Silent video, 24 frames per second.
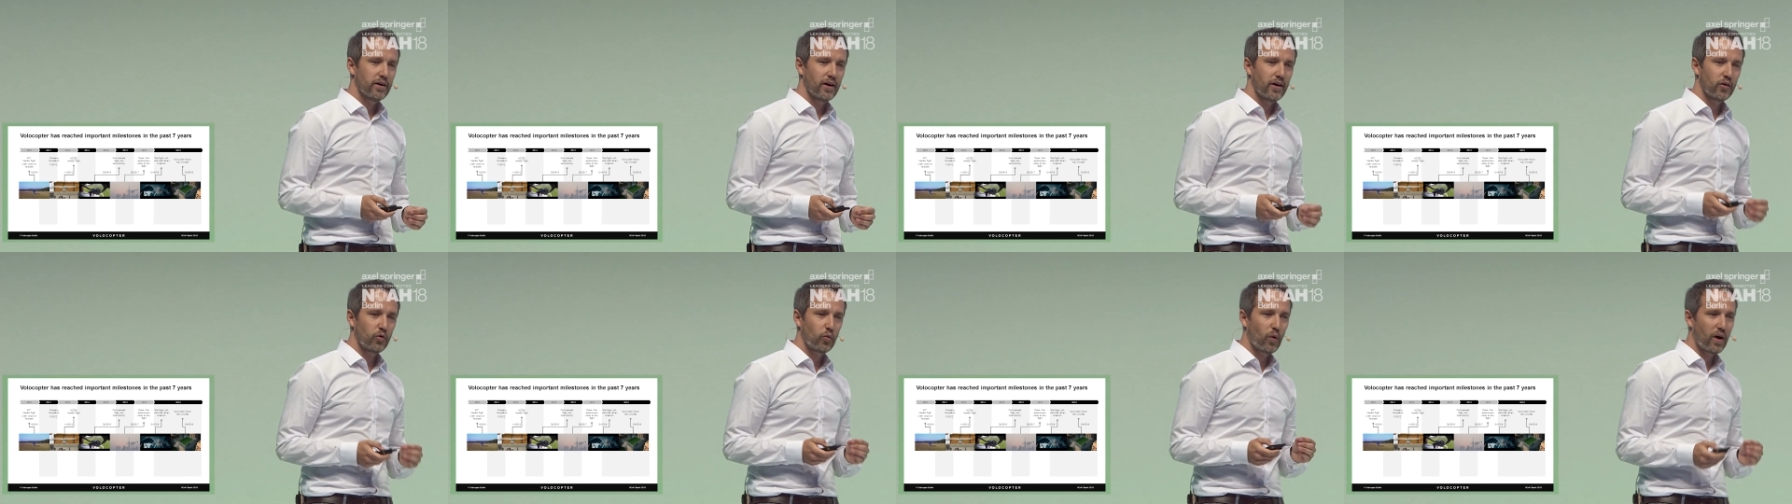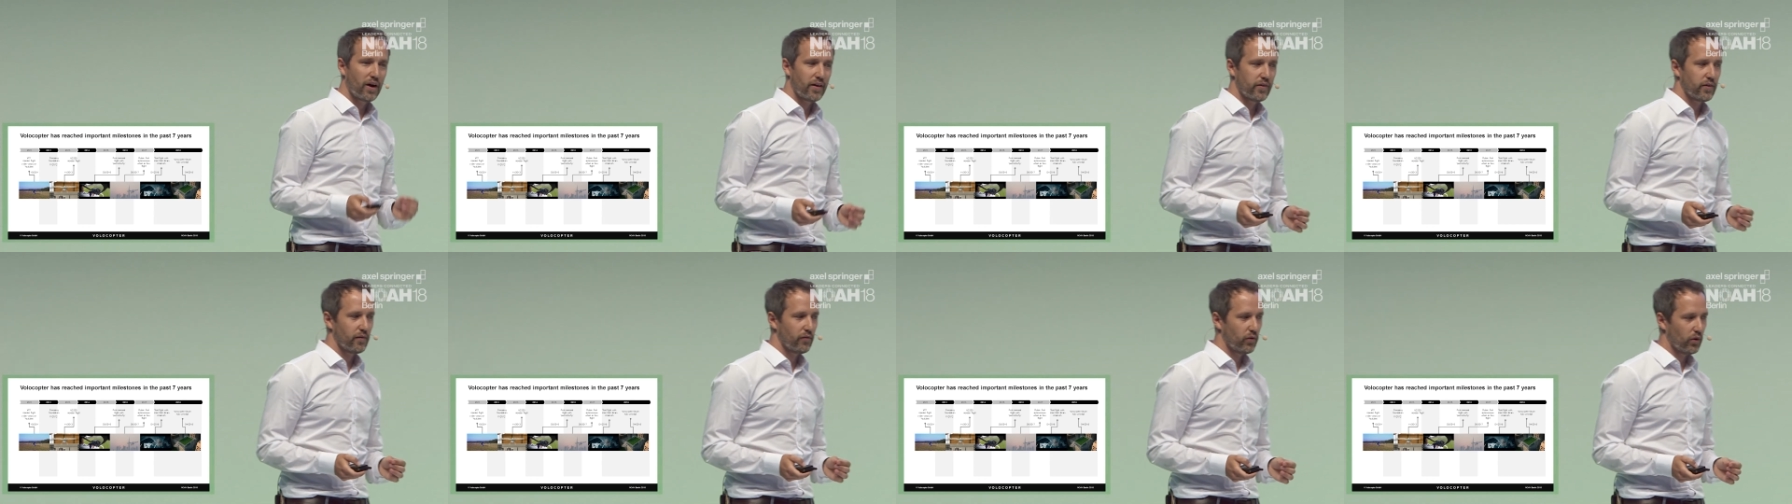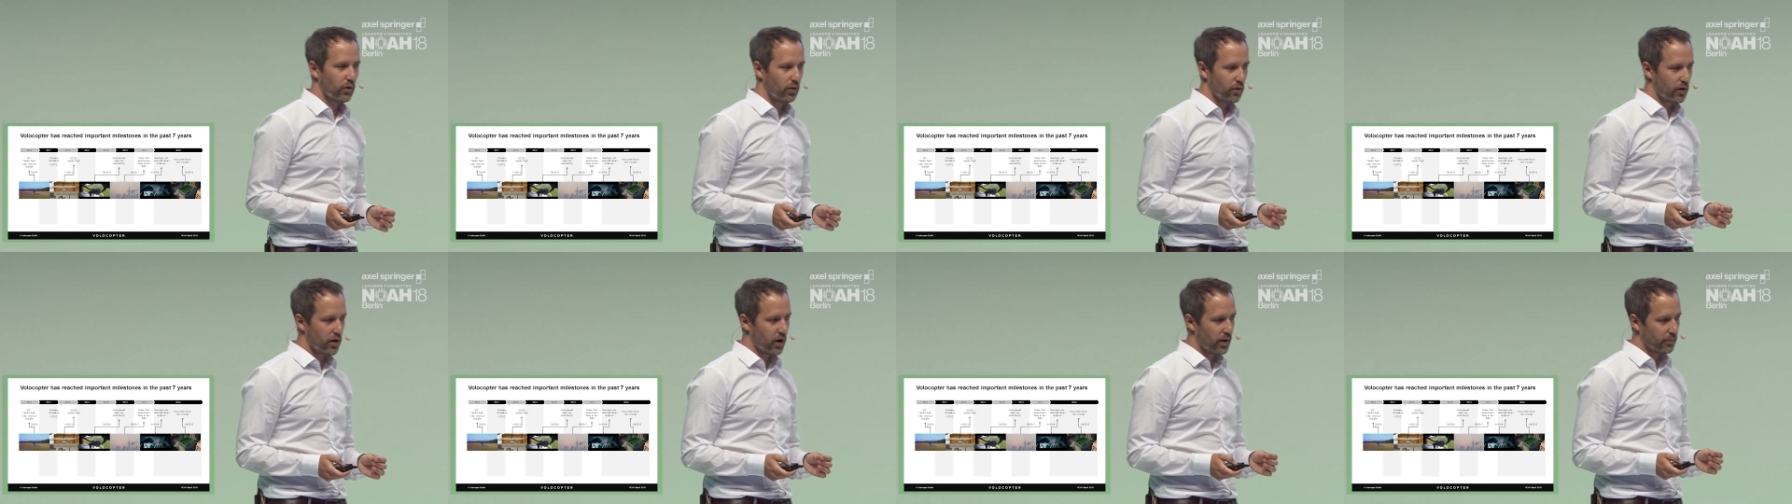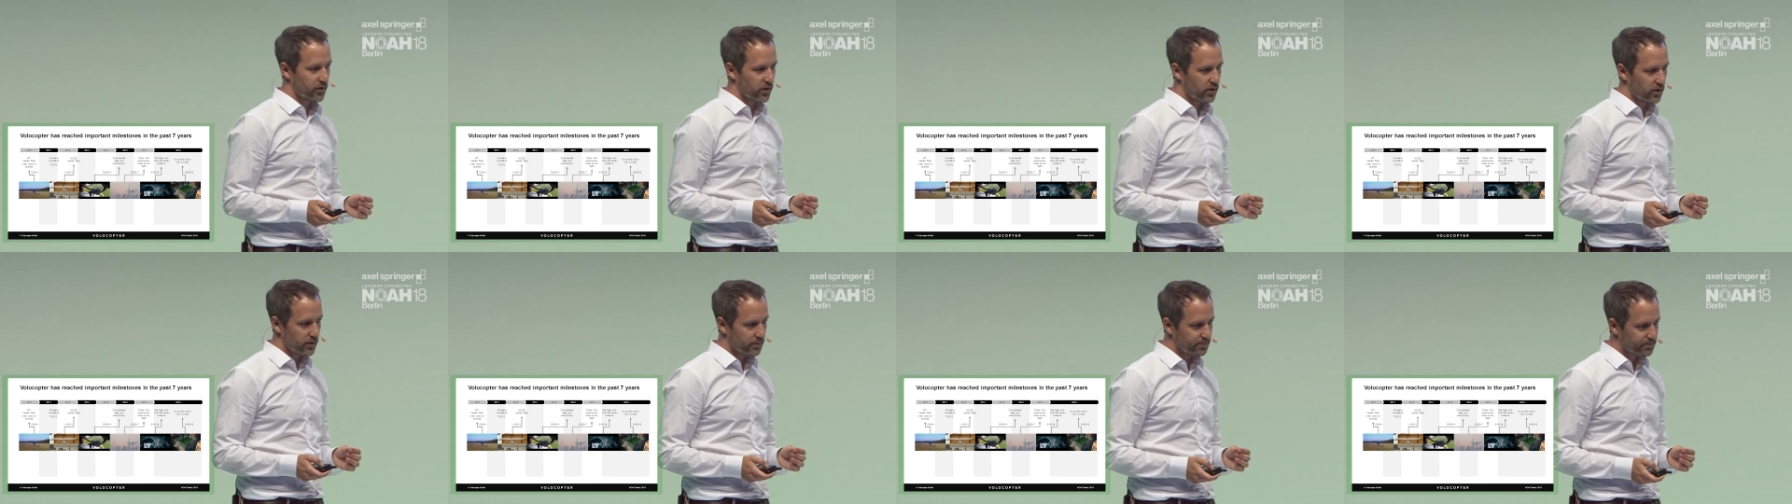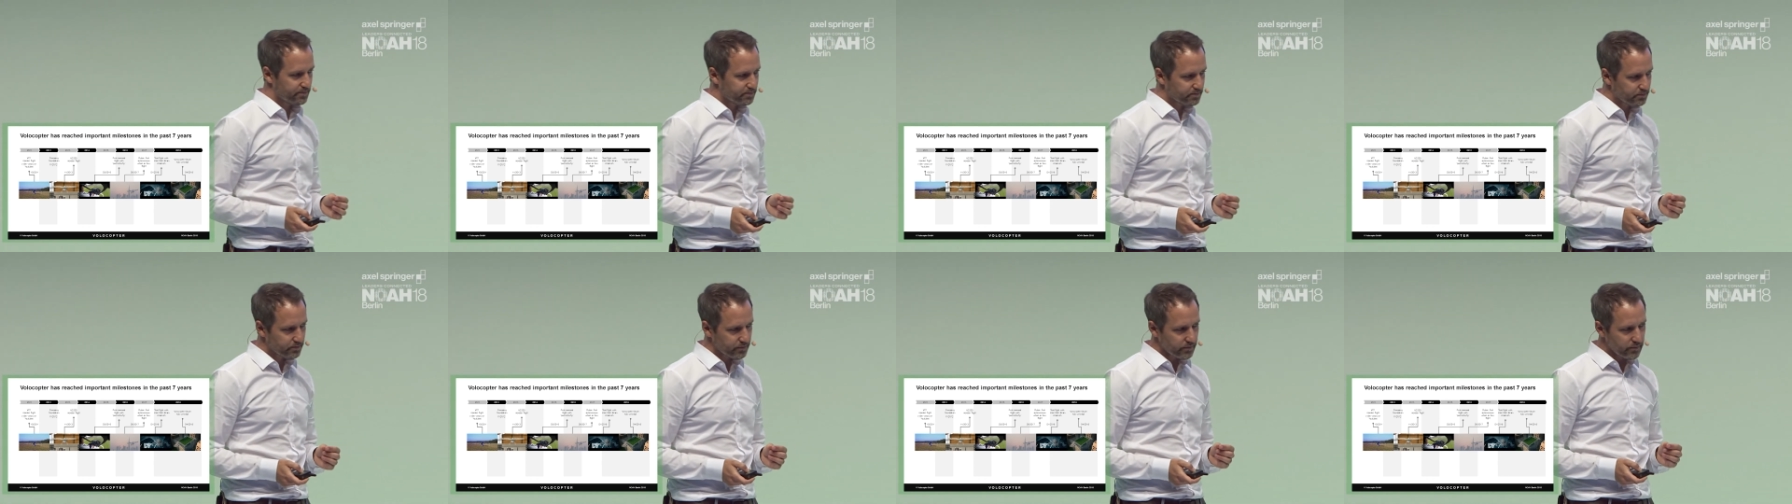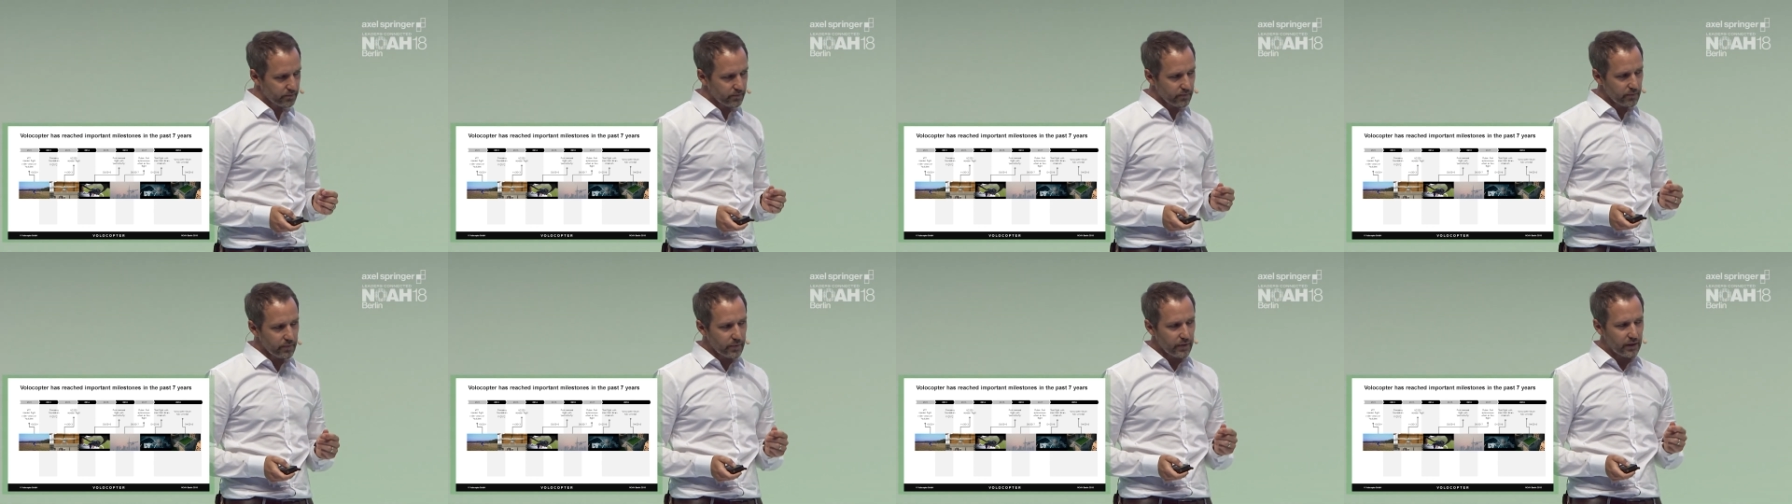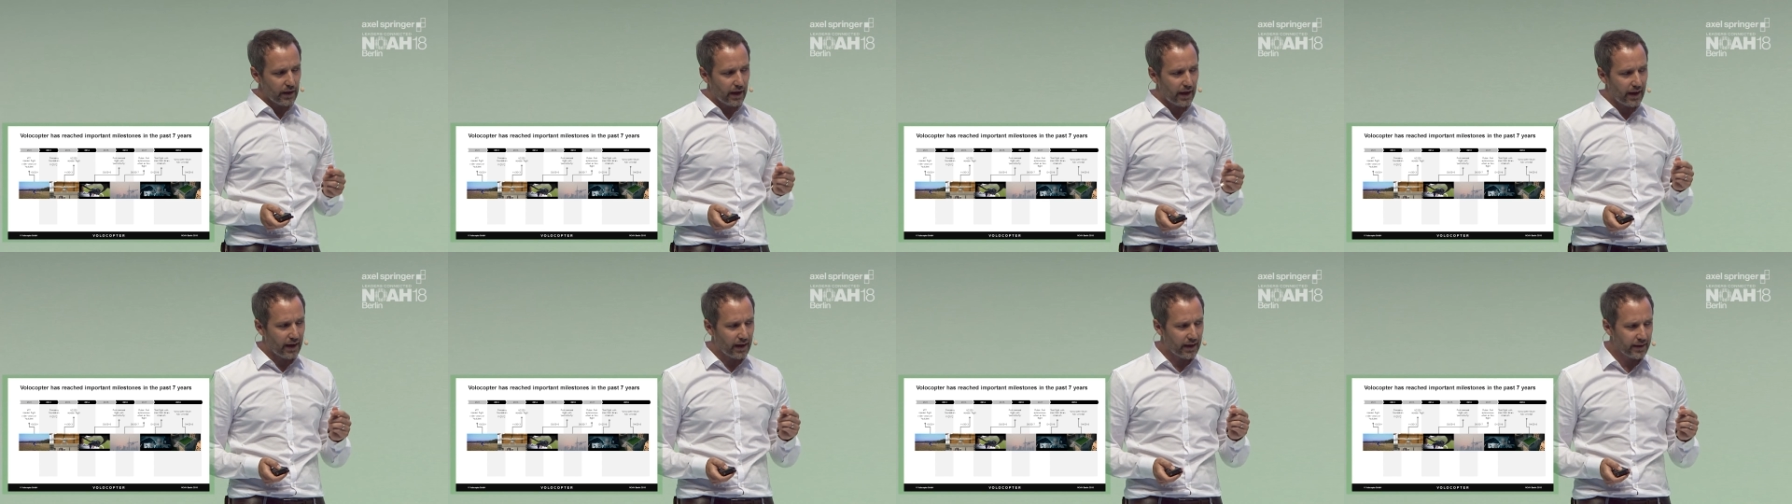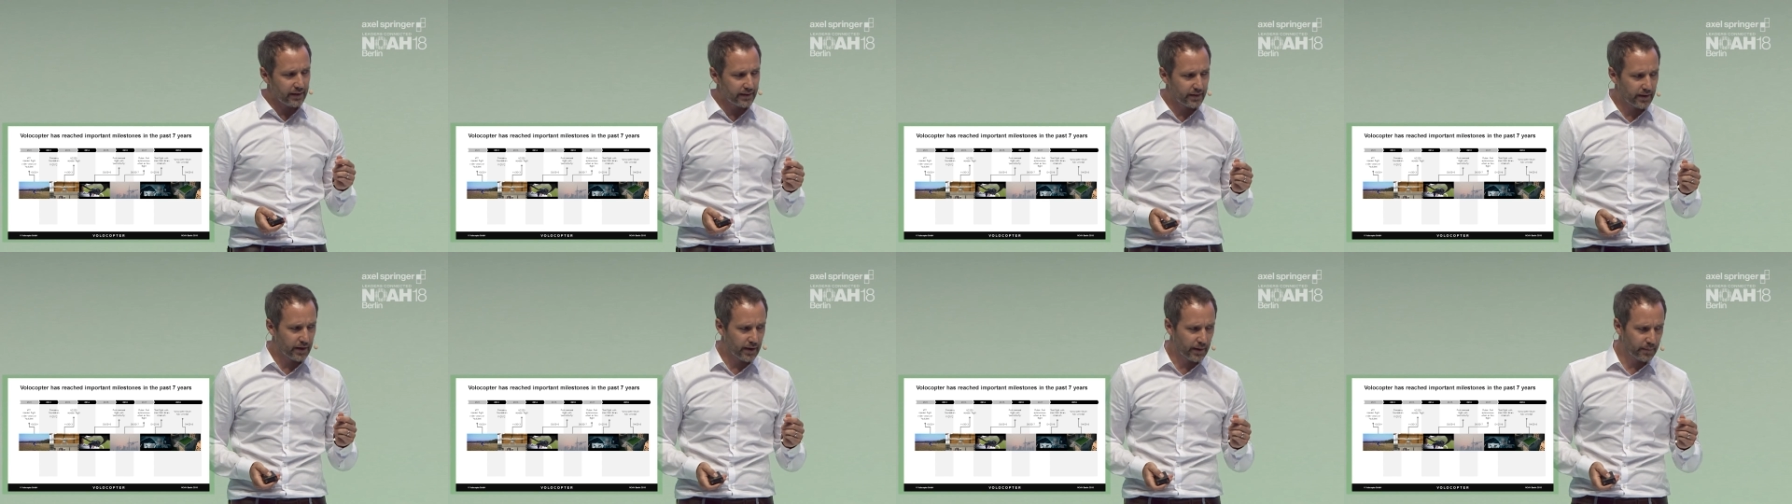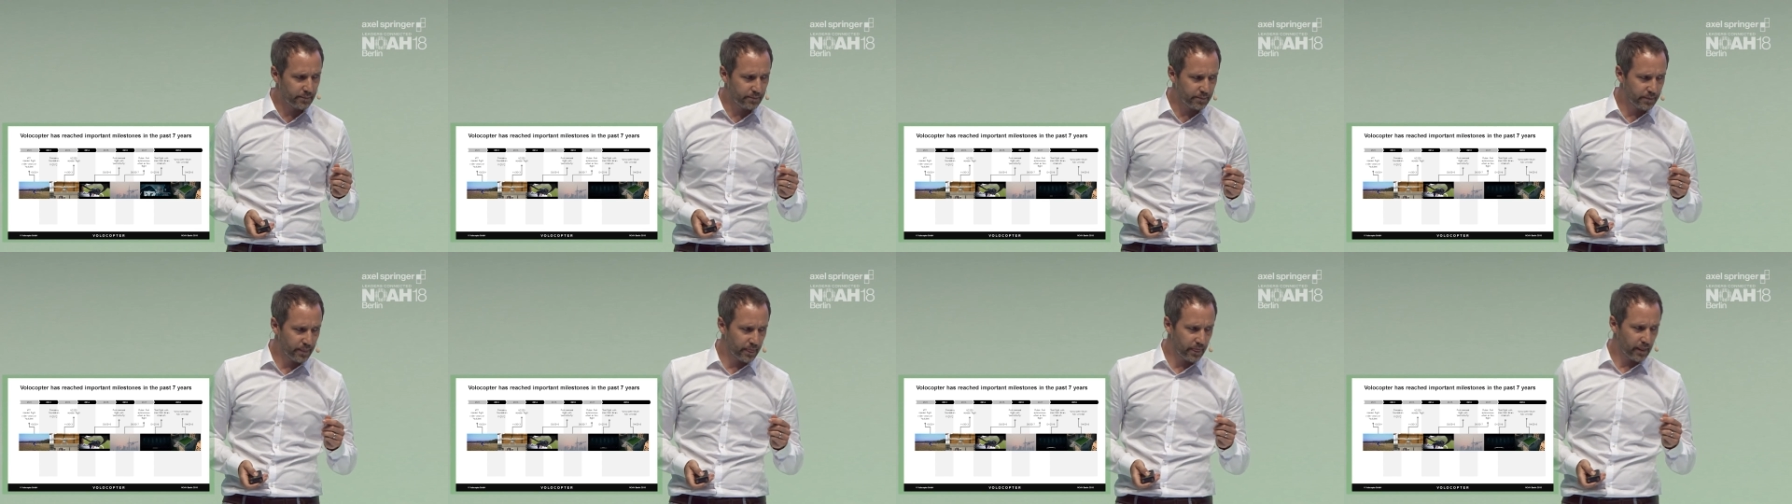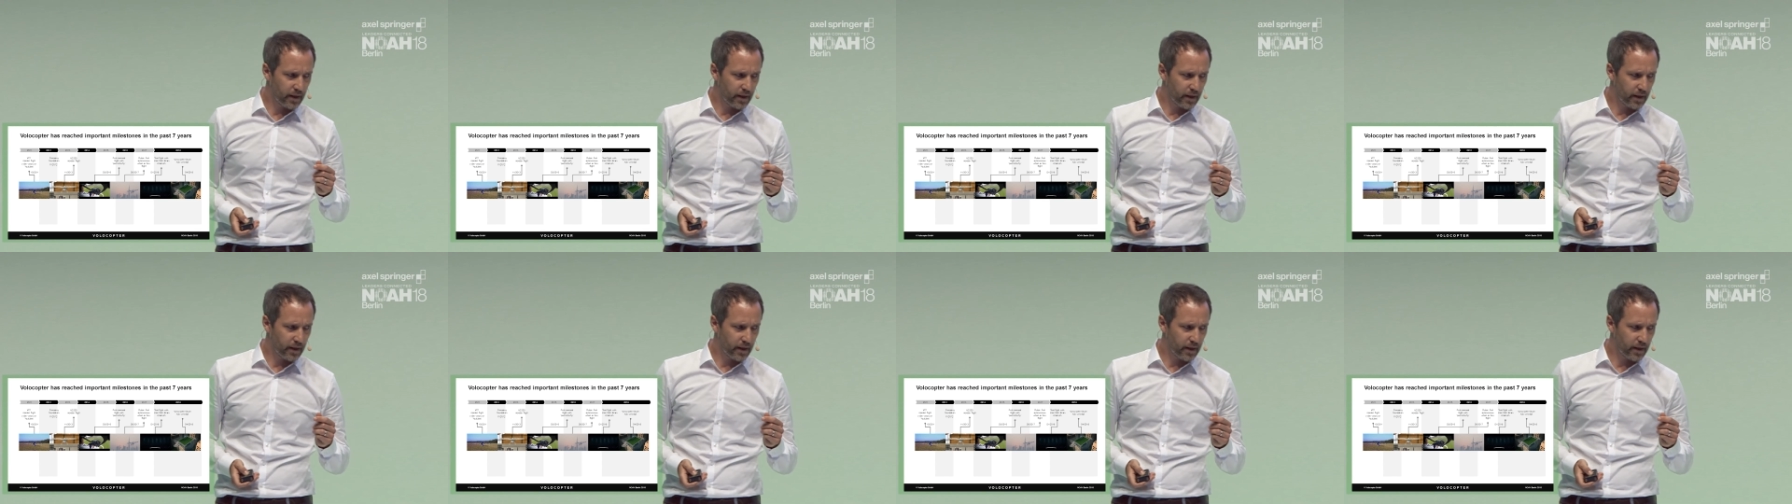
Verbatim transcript: and why the volocopter? And um,